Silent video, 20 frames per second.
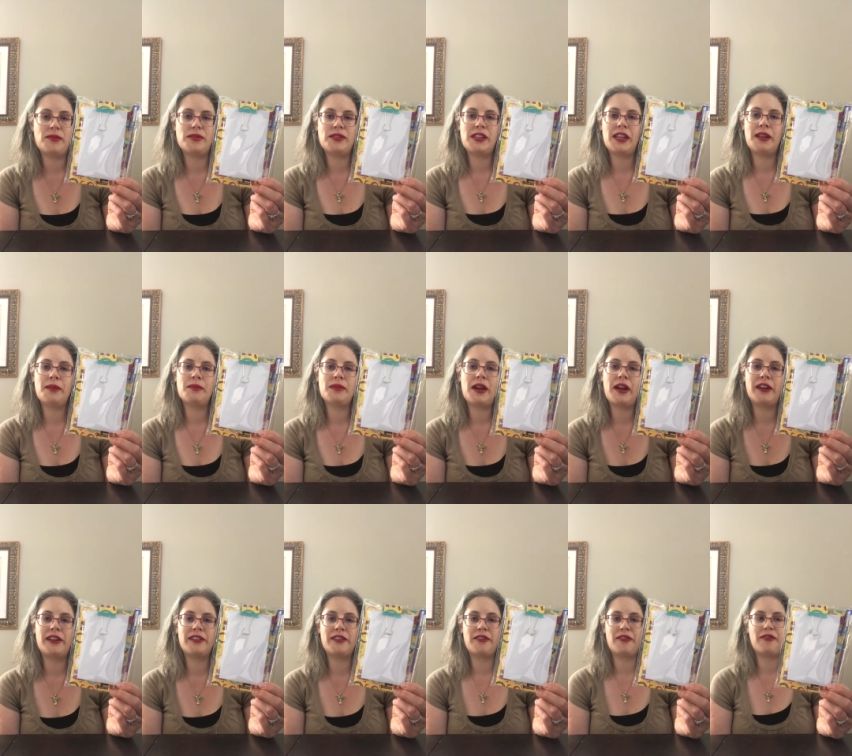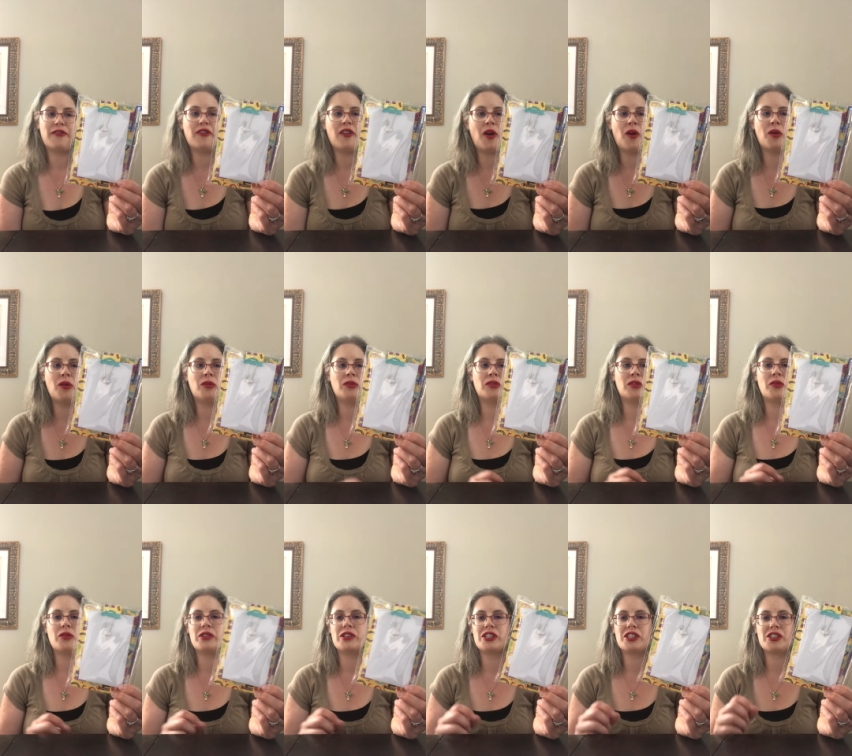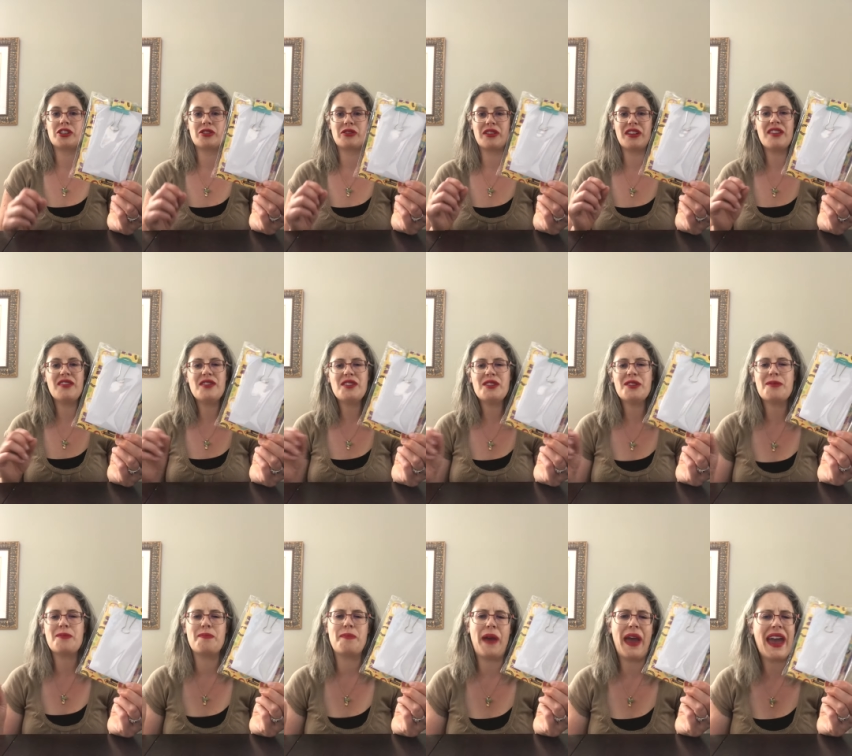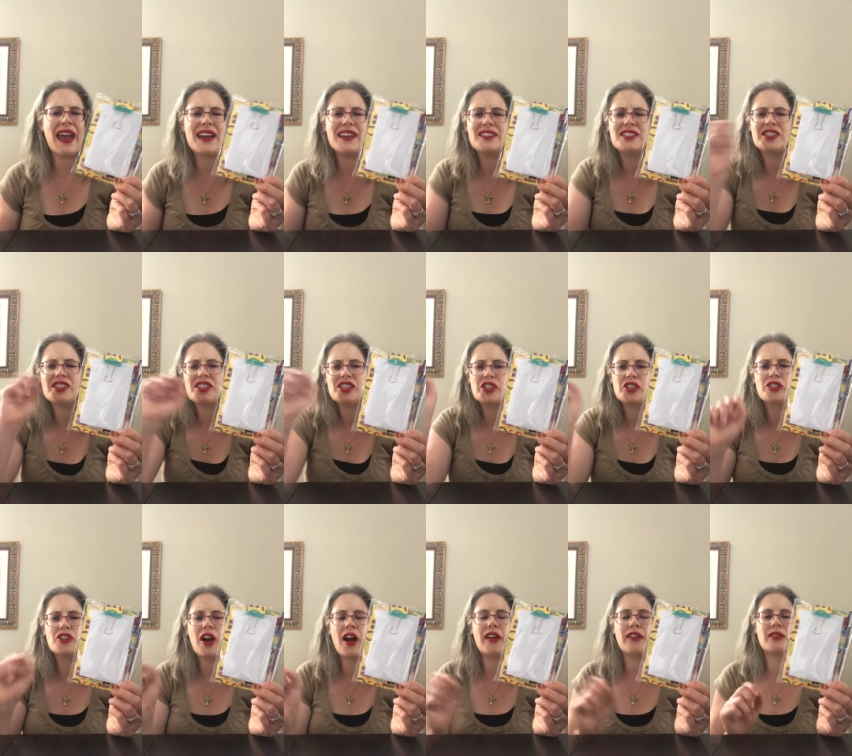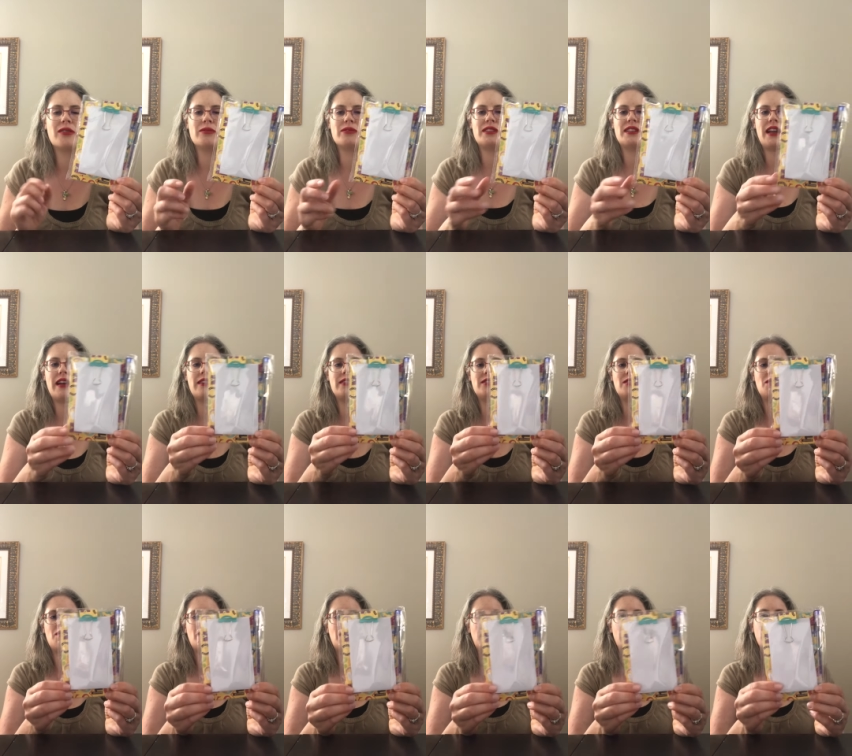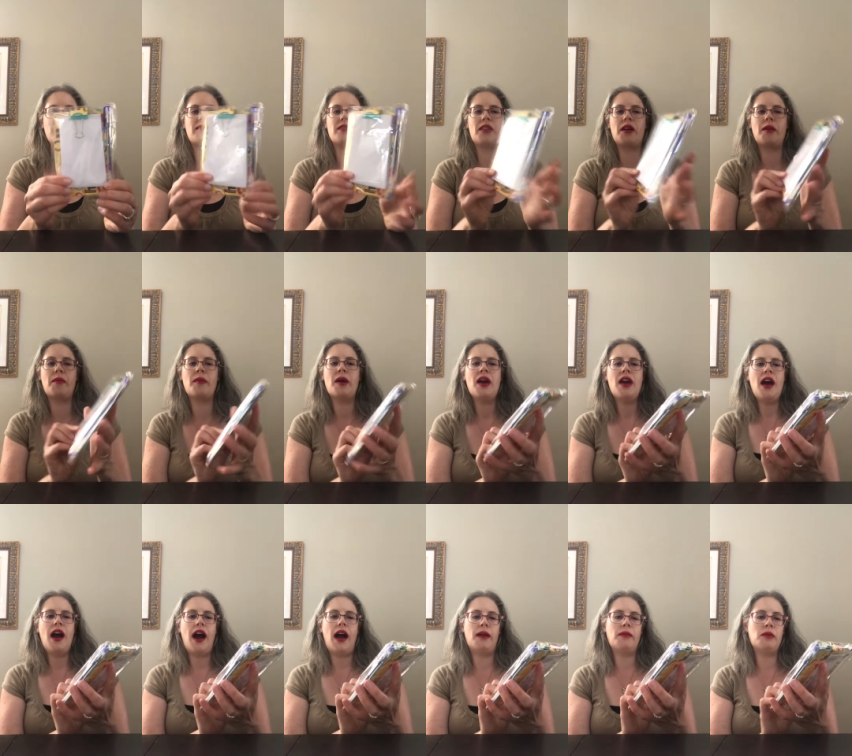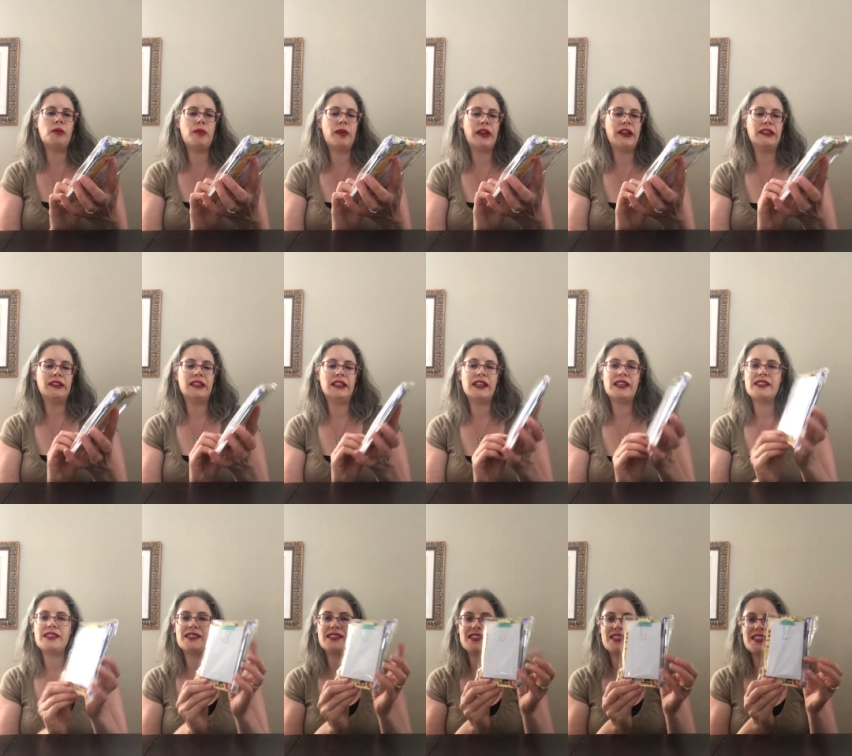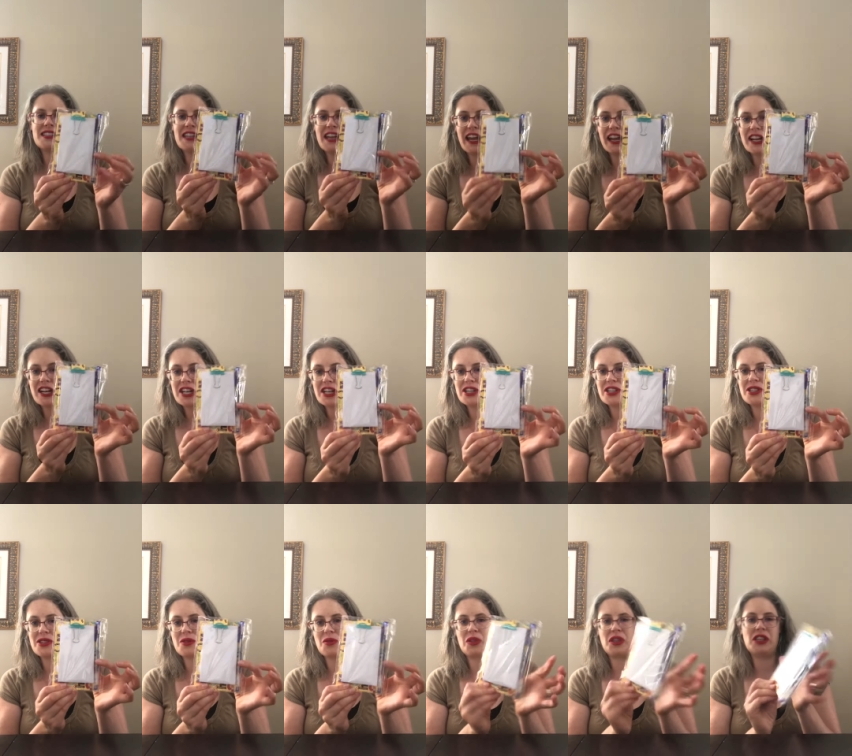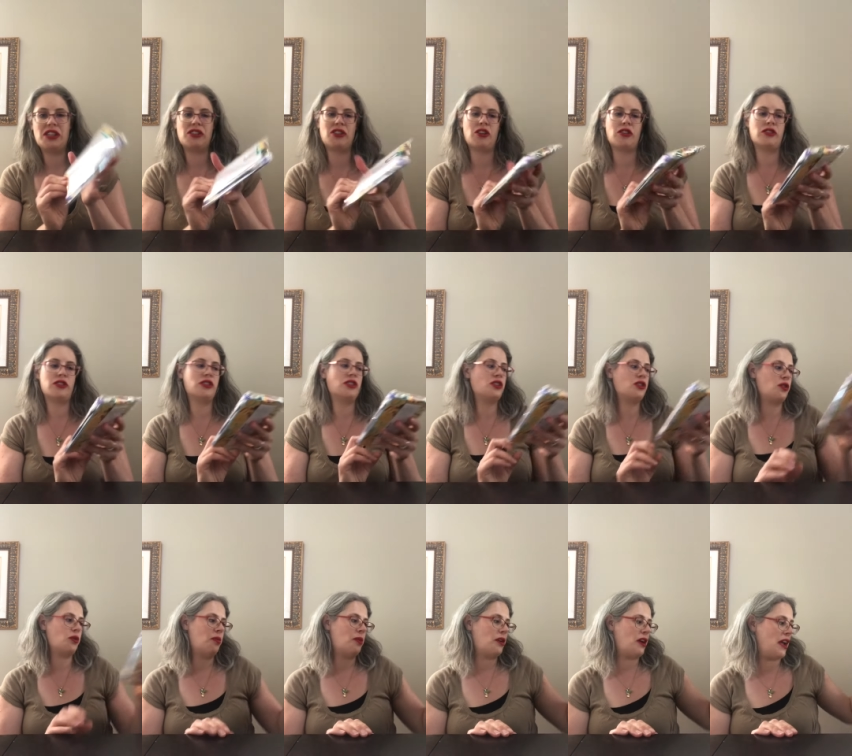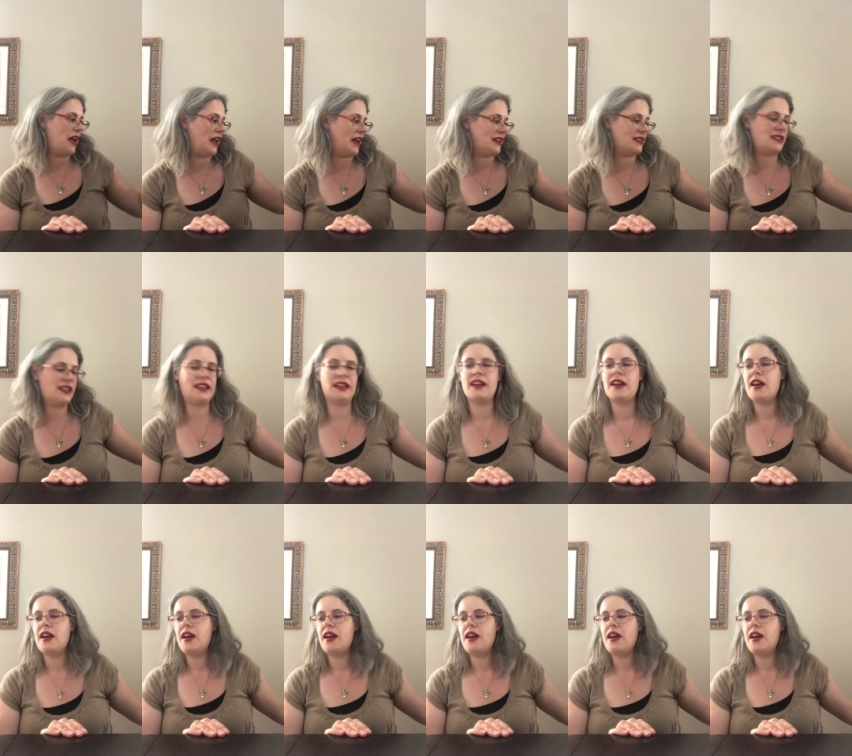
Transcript: sitting behind your phone, or just even your bed, just to jot notes down as you think of them. I'm a big list taker, so these are super handy